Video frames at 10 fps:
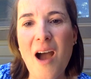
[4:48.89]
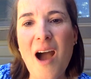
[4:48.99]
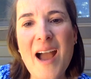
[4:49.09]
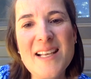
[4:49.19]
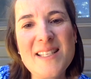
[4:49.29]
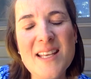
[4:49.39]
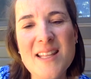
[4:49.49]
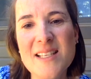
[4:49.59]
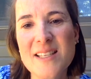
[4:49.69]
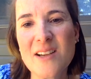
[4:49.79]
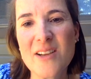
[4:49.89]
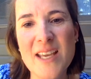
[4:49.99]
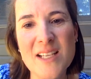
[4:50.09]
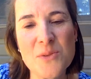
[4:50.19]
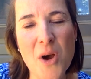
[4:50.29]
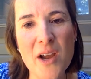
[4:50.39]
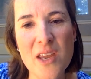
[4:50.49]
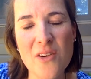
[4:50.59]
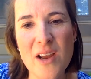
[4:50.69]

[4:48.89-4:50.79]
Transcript: I see these little kids walking